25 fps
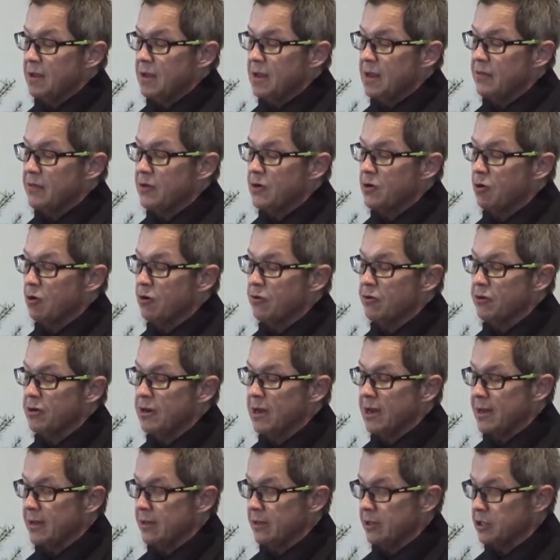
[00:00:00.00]
in the northern
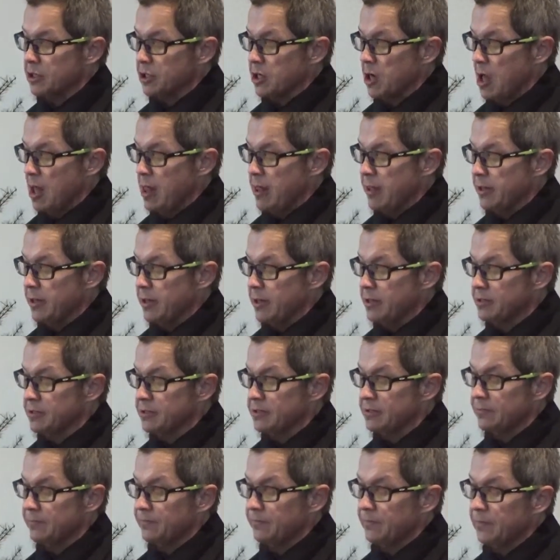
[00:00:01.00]
English colonies.
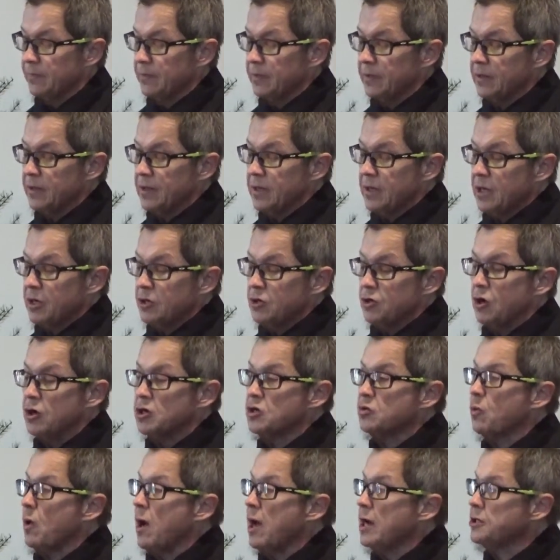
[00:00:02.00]

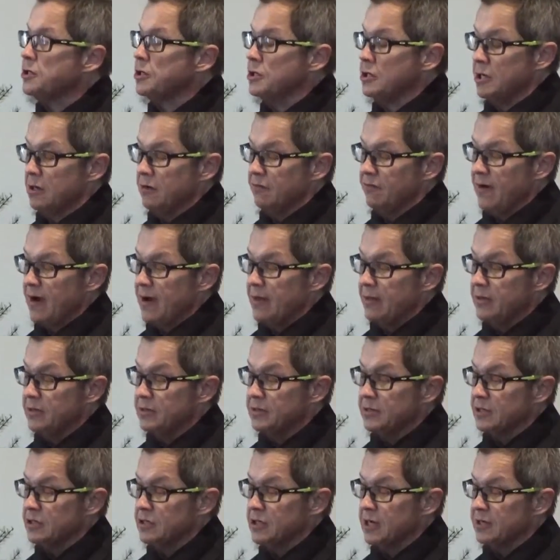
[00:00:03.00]
George Washington finally
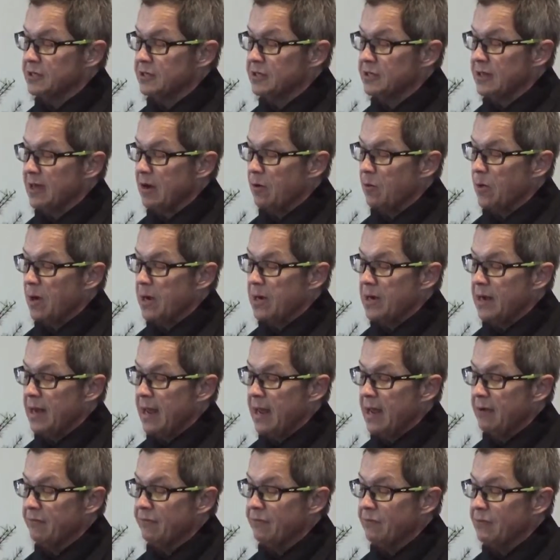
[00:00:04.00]
suggested that one
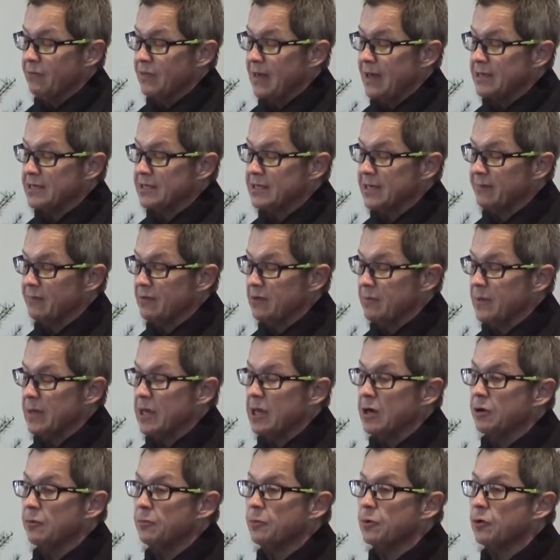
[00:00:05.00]
day of Thanksgiving be
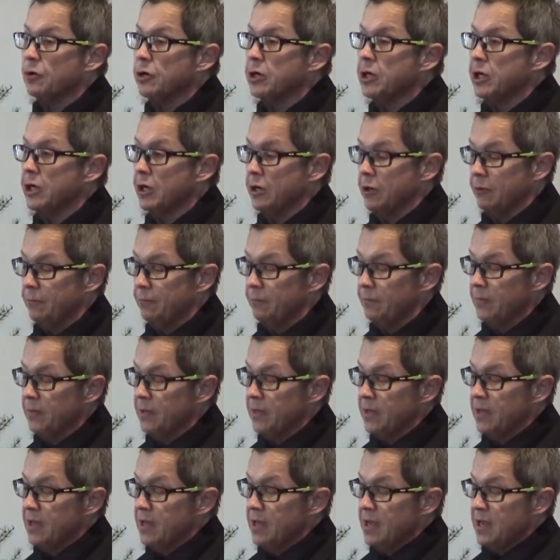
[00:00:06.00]
held per year,
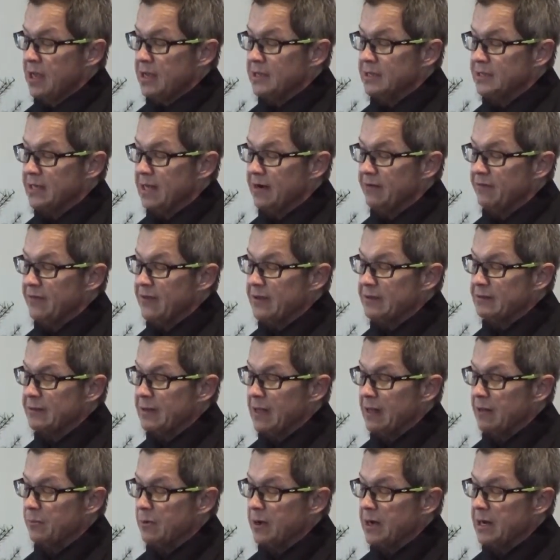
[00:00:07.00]
instead of this
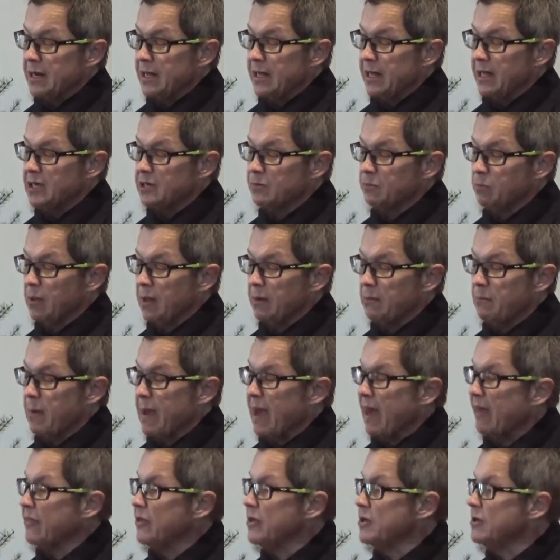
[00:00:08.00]
celebrating each
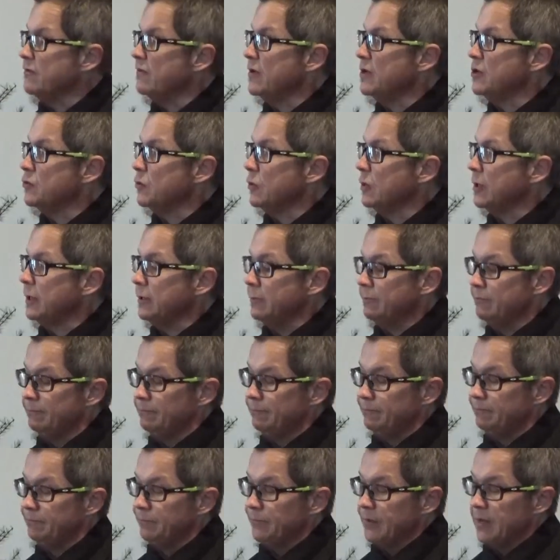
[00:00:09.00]
bloodbath individually.
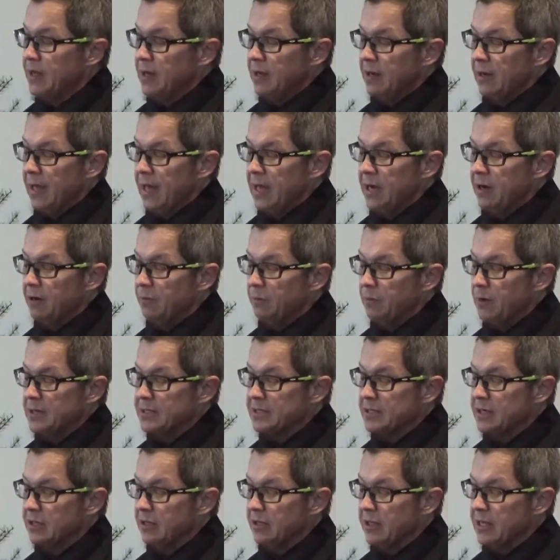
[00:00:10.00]
Later,
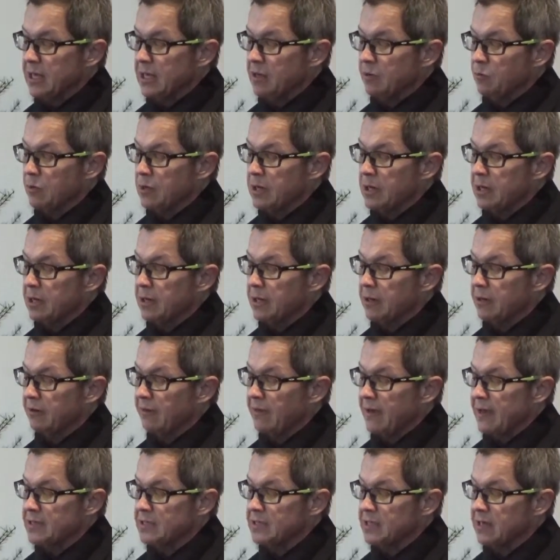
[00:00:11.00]
President Lincoln would declare
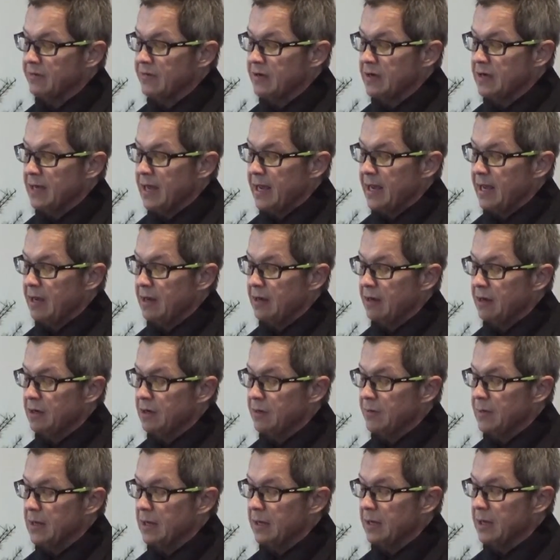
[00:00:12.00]
Thanksgiving Day
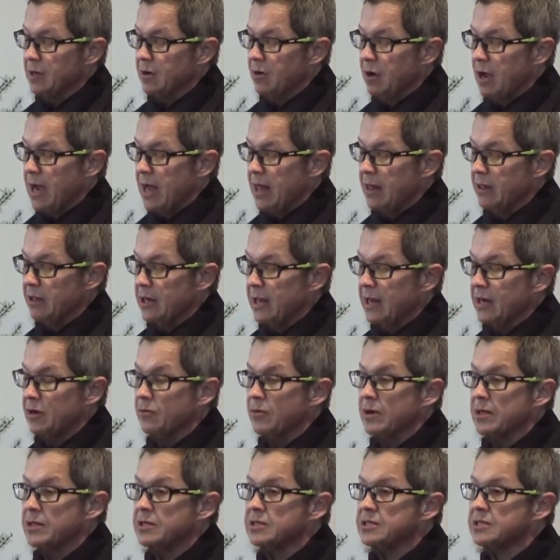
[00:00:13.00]
to be a legal holiday
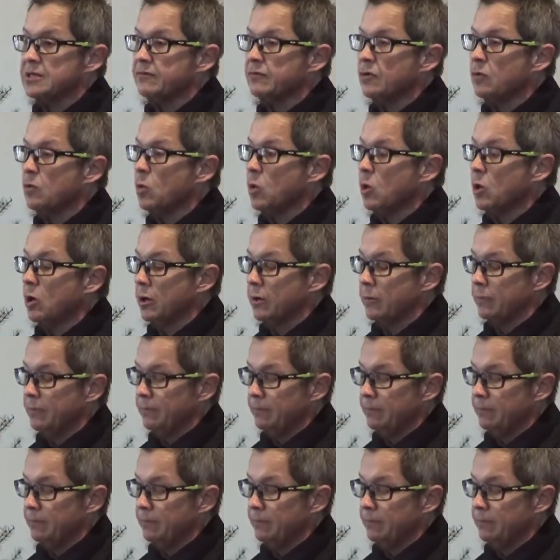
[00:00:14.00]
during the Civil War.